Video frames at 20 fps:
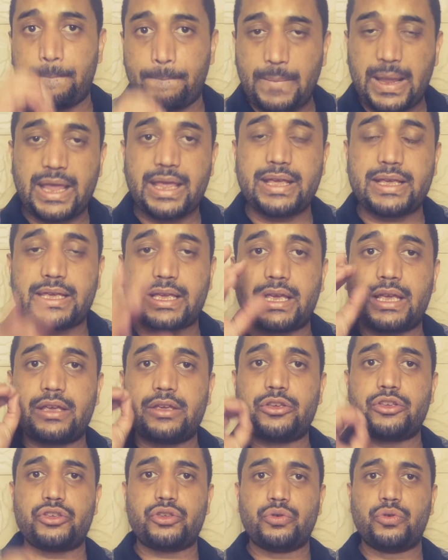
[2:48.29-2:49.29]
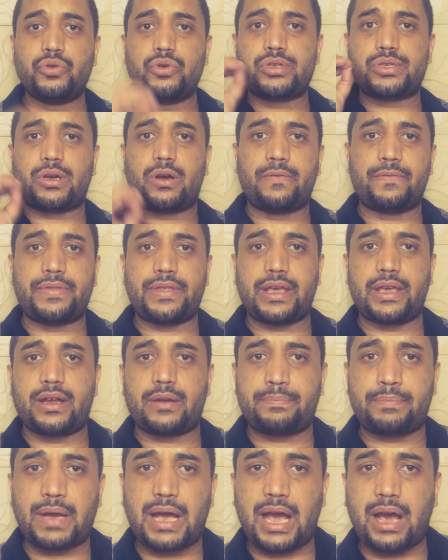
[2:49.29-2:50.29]
making use of
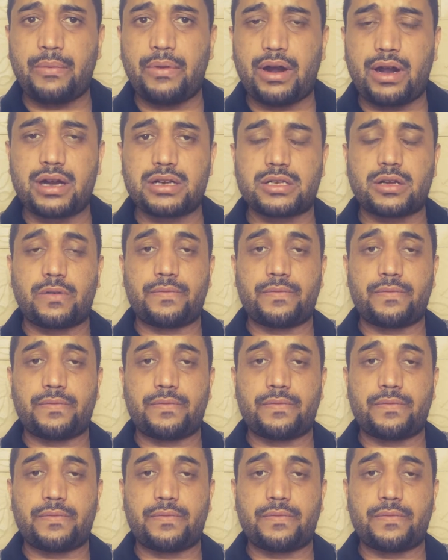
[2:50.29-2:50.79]
their powers,